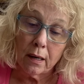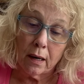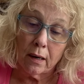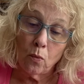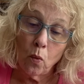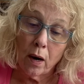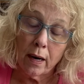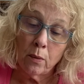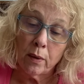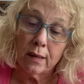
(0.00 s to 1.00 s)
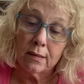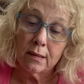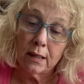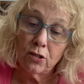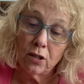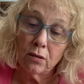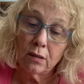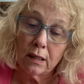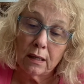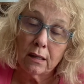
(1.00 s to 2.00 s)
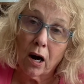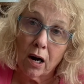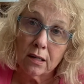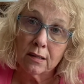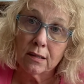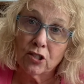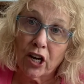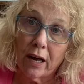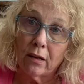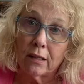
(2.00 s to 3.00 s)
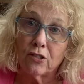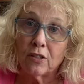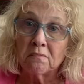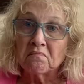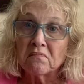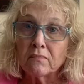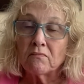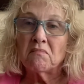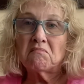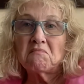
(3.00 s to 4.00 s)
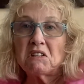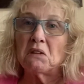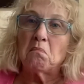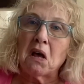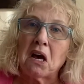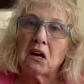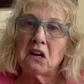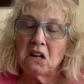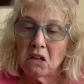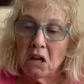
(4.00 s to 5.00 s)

unwind with this digital detox challenge. Sit back. Ugh.